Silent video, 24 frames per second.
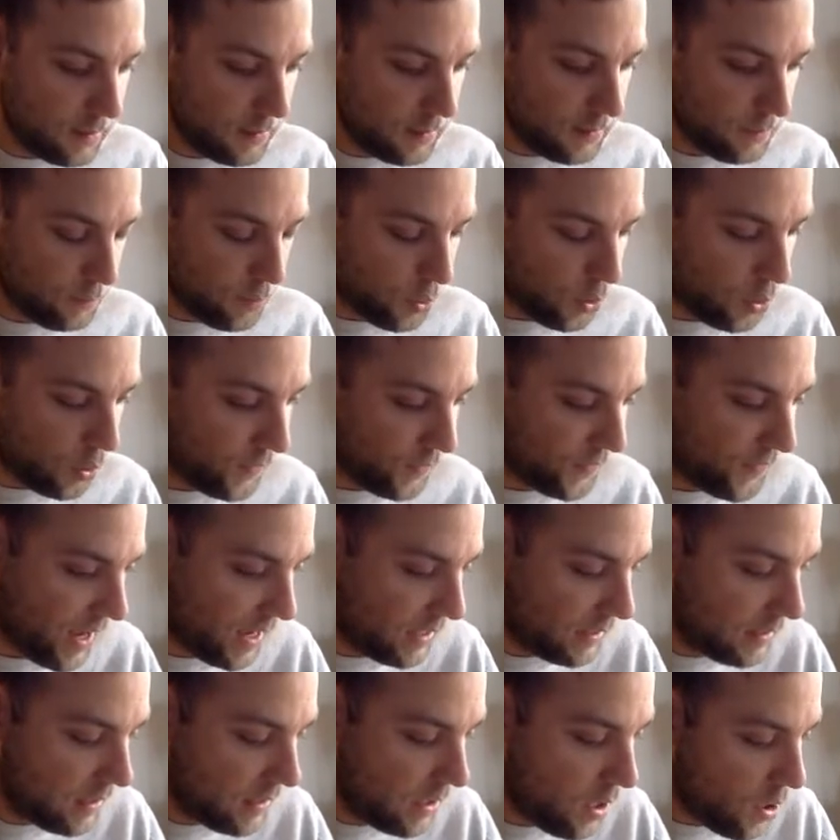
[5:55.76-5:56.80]

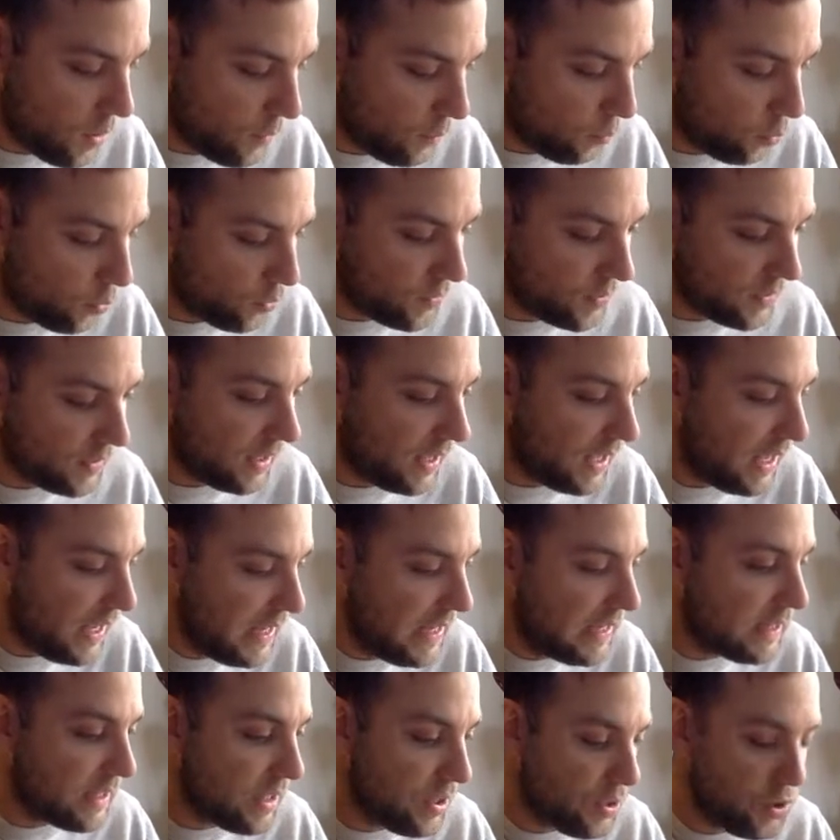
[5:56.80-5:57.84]
perfect, plus
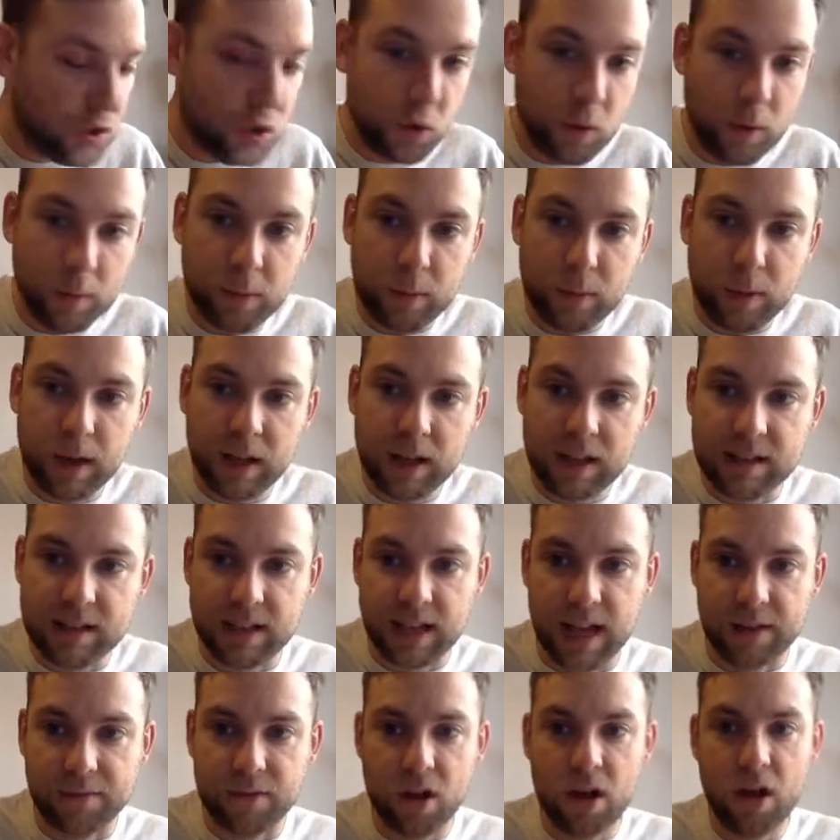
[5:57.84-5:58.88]
these are the 2 I'm bringing
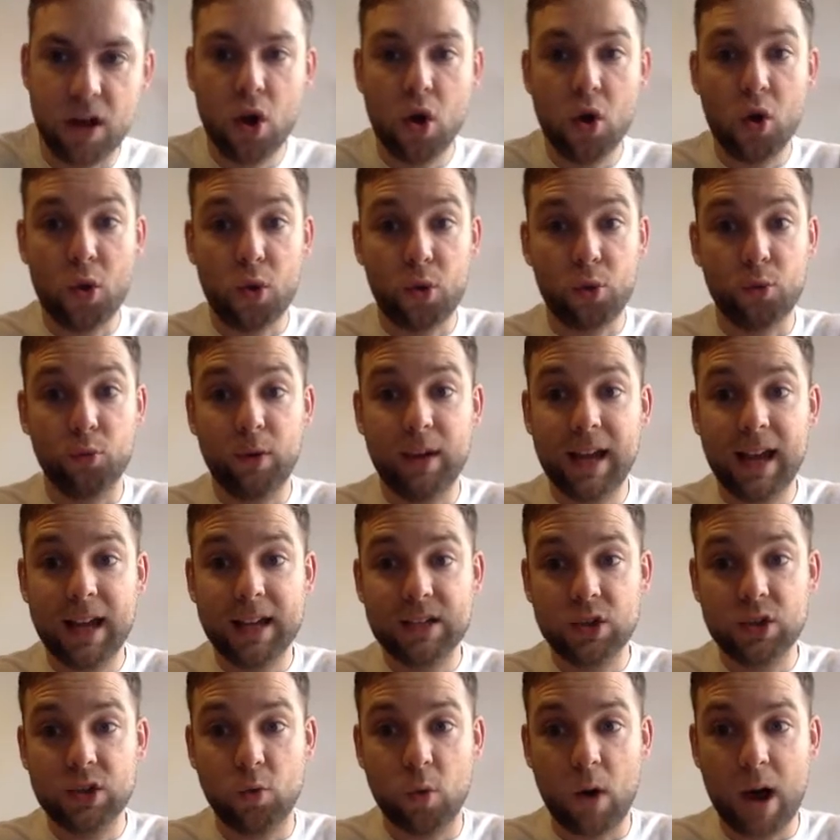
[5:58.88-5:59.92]
together, 3x
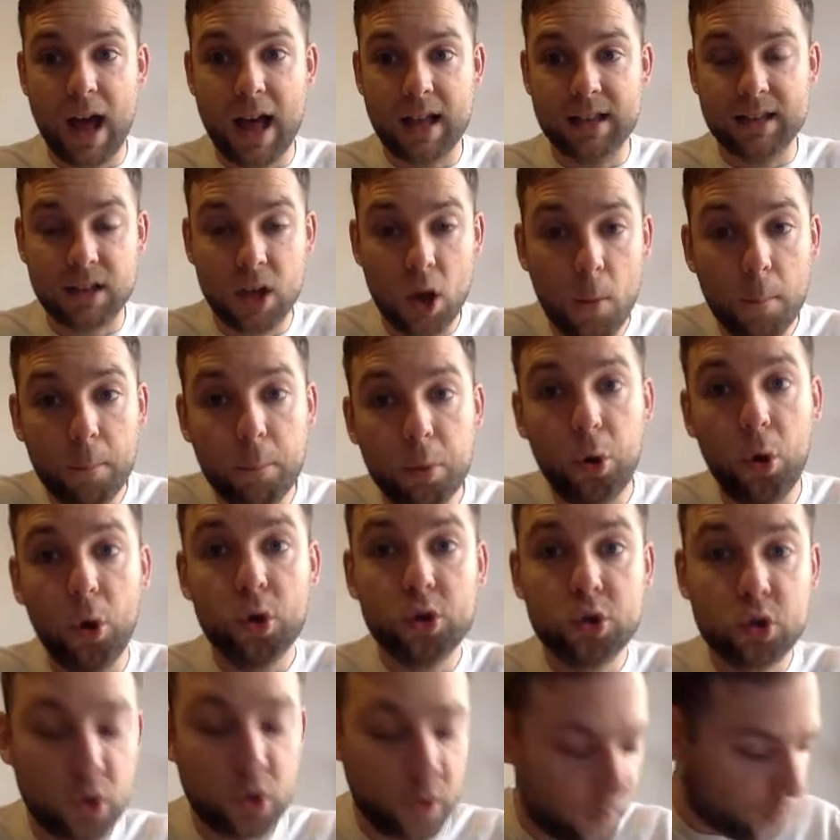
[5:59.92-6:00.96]
squared
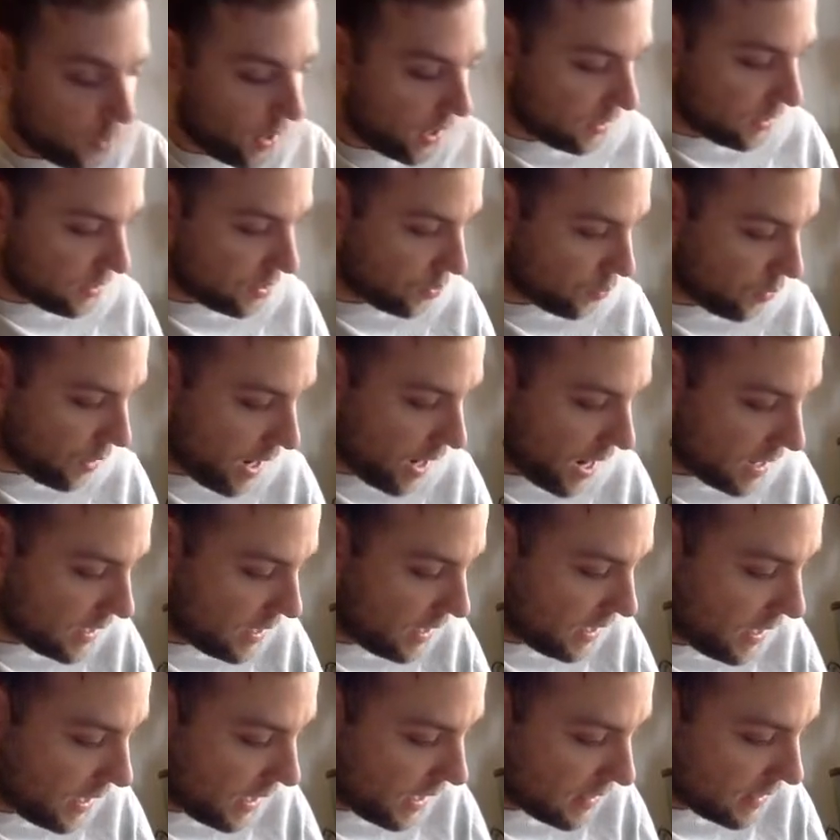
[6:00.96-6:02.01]
plus another x squared
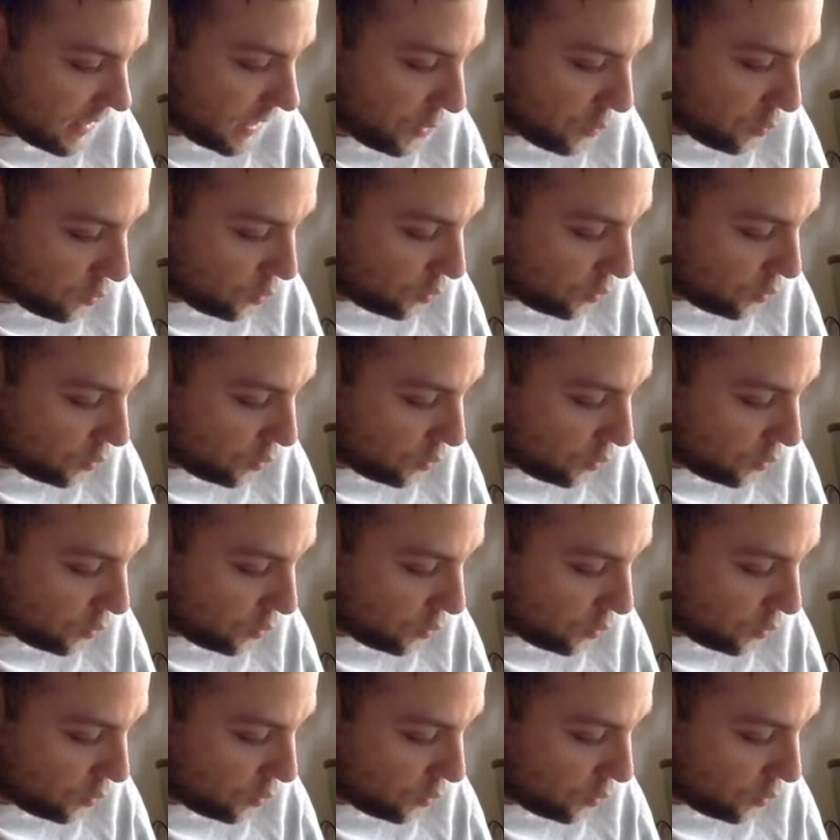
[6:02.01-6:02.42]
is equal to